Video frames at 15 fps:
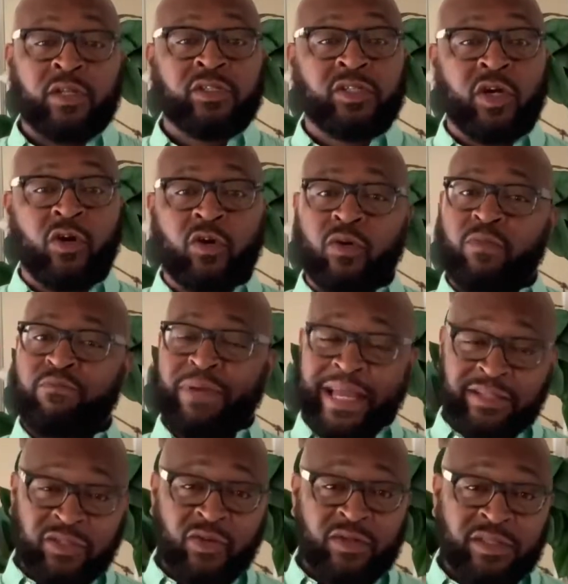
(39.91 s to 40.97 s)
So,
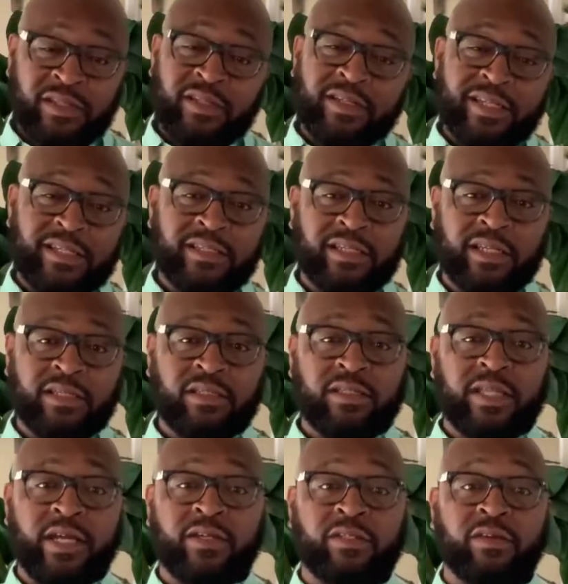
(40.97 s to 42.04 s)
based on statistics,
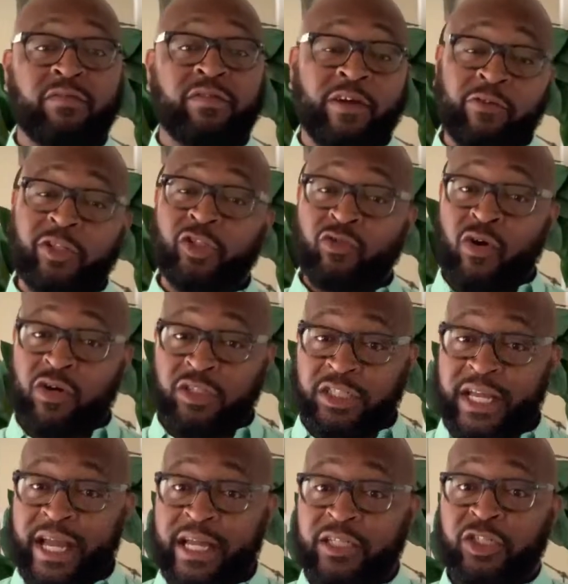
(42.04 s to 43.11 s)
there's a very strong
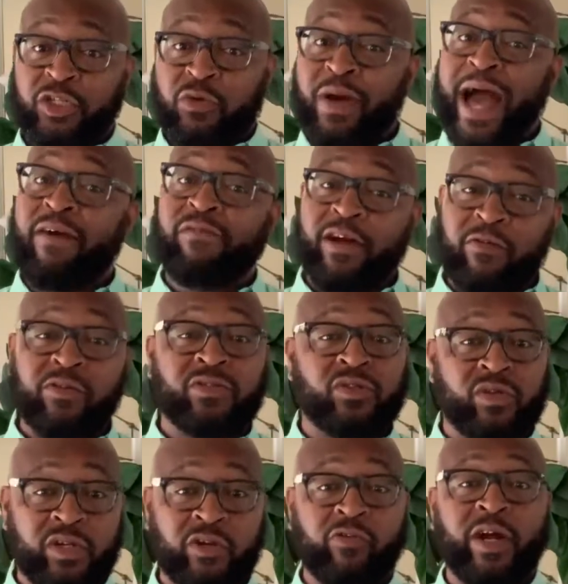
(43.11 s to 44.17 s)
chance you have errors
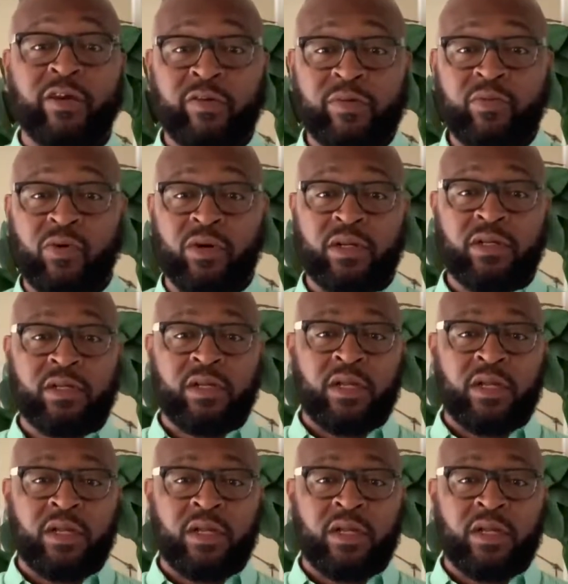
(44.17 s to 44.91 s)
on your credit report.